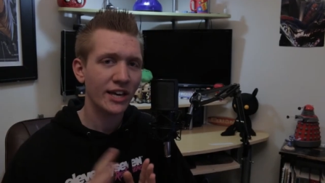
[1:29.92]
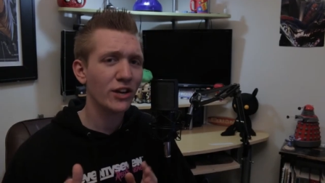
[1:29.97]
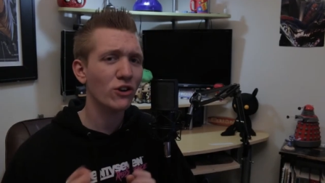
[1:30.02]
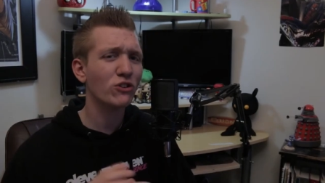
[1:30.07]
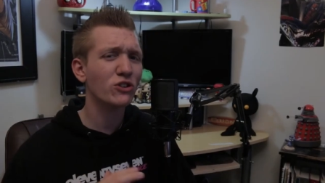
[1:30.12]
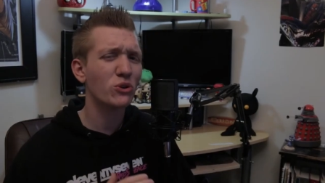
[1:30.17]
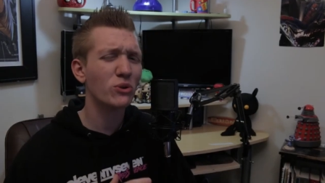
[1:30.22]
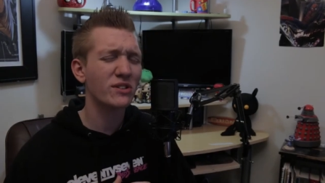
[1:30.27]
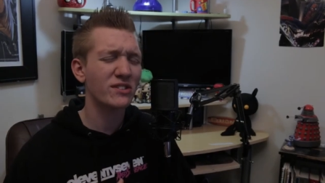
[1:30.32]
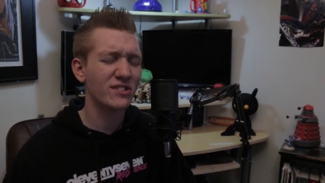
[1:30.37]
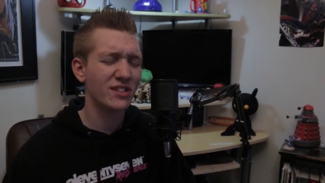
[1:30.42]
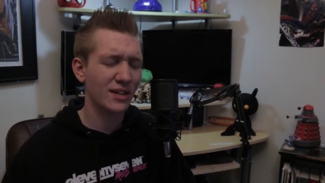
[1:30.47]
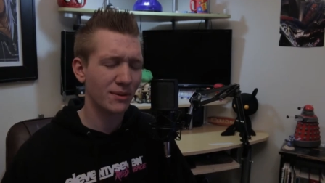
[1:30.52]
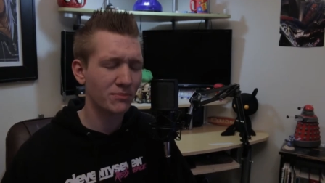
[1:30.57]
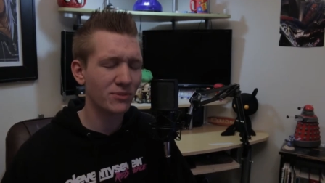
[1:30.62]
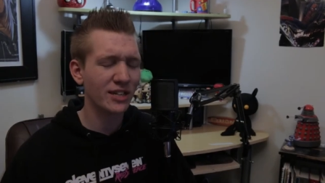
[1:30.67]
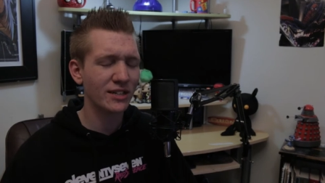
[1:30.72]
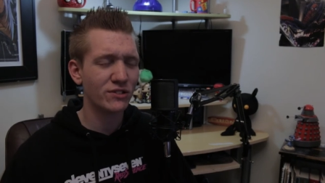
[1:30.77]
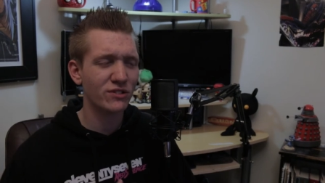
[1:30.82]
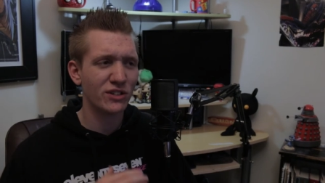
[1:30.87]
Here you can set
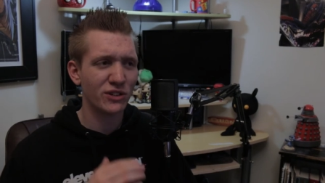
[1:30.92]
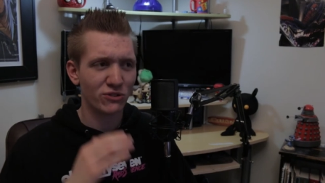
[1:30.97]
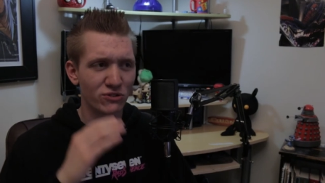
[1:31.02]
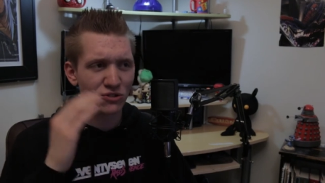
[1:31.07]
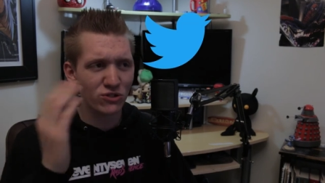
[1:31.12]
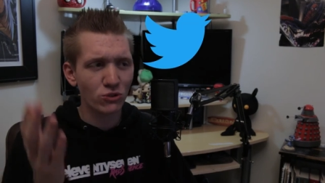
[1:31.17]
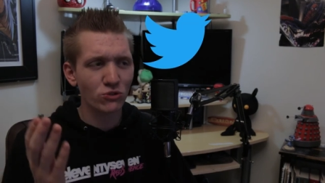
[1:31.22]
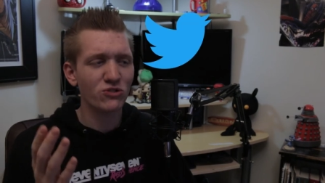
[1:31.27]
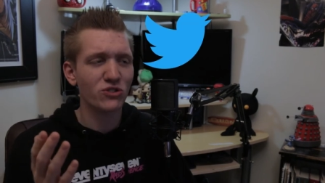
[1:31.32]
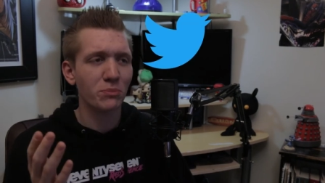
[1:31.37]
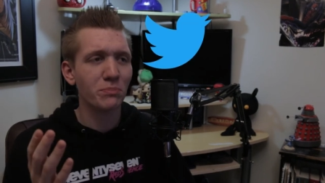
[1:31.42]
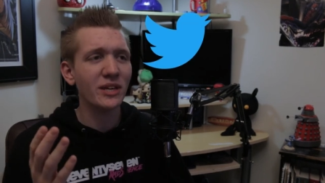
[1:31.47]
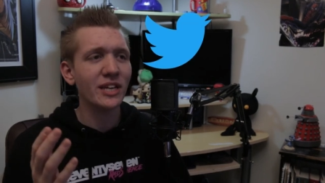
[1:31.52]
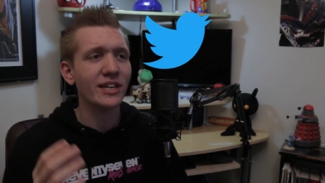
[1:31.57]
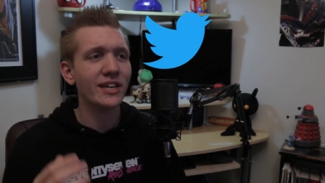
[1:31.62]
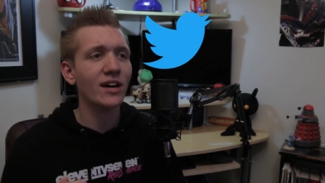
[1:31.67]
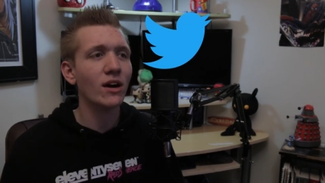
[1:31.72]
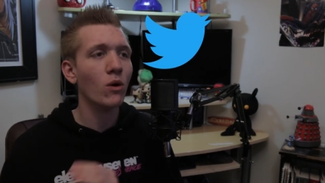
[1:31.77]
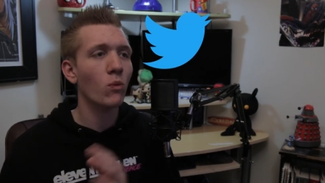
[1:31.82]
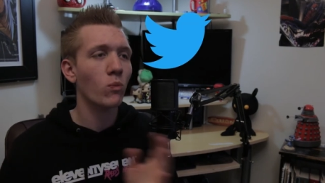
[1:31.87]
up links to your social
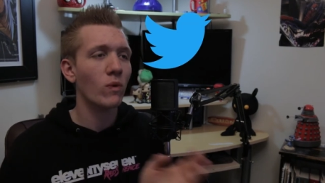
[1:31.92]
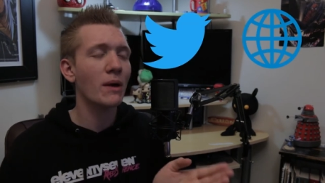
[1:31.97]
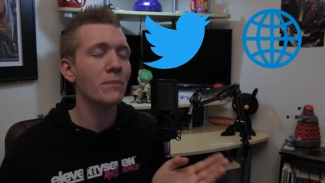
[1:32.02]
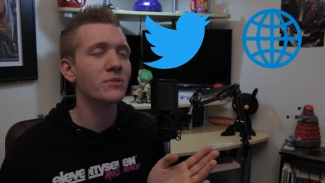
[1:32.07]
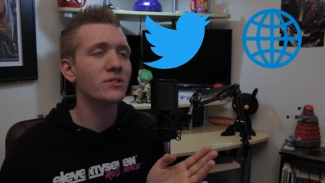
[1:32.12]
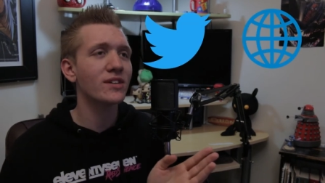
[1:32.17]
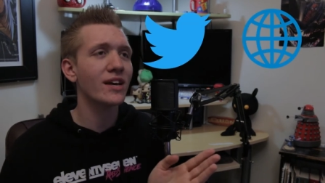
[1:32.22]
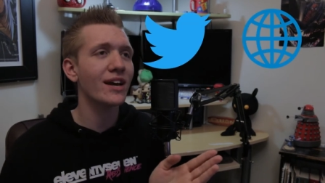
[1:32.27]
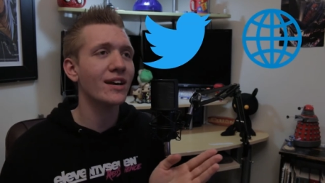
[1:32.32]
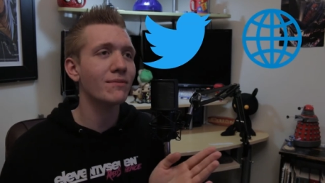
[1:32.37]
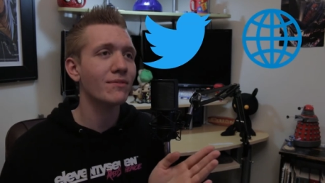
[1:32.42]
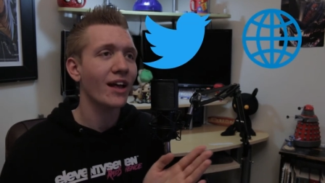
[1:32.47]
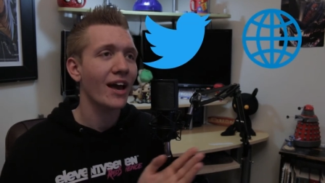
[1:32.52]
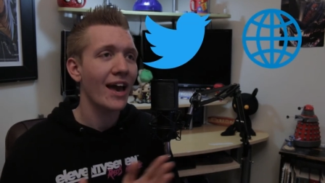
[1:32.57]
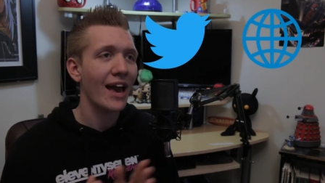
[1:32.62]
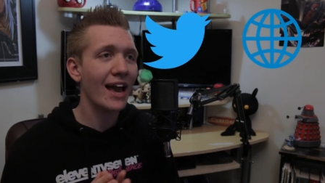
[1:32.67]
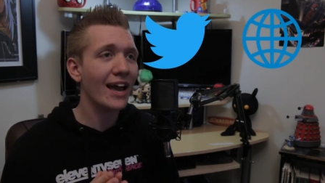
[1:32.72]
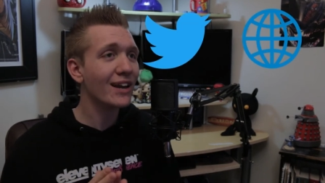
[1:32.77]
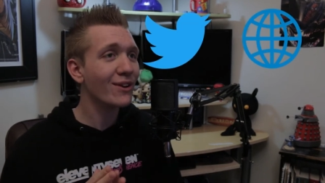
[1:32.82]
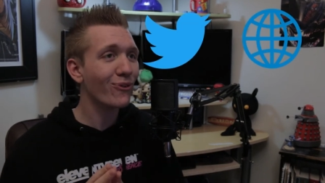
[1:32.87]
media, website,
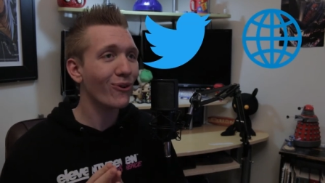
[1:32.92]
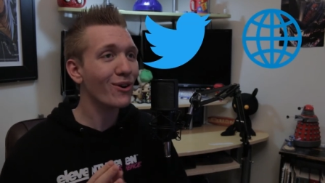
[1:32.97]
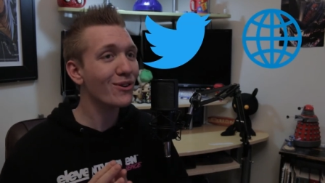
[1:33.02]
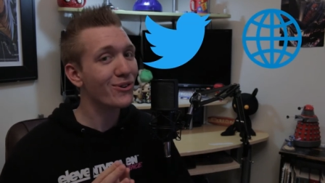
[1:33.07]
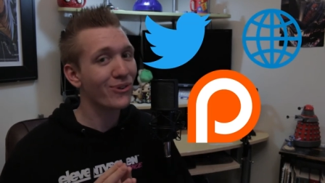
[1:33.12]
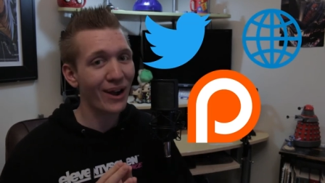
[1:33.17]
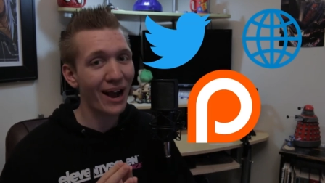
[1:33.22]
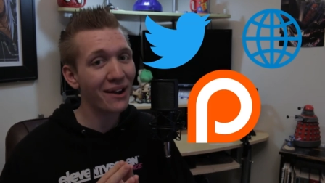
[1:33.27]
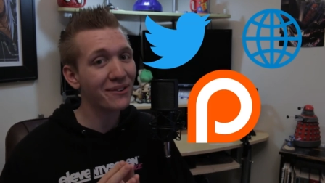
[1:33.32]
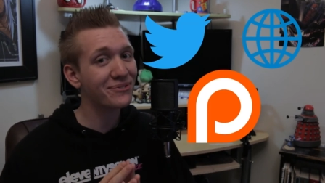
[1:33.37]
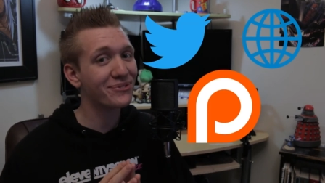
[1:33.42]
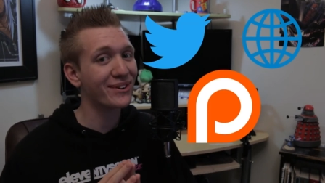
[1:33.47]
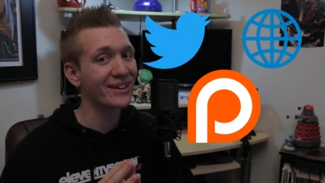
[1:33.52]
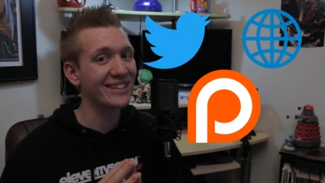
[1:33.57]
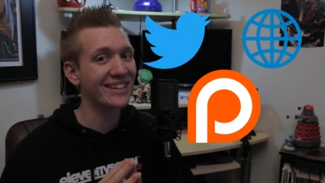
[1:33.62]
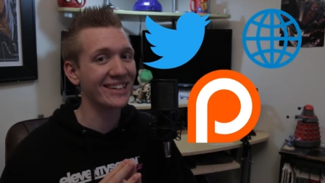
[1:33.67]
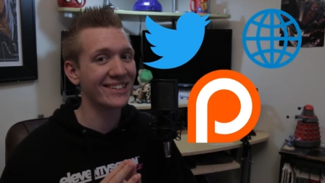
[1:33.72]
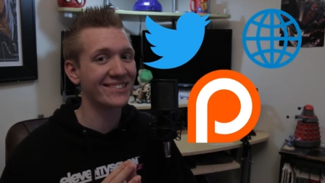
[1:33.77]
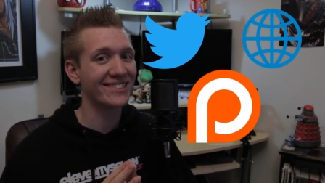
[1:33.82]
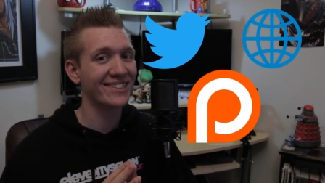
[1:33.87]
and or crowdfunding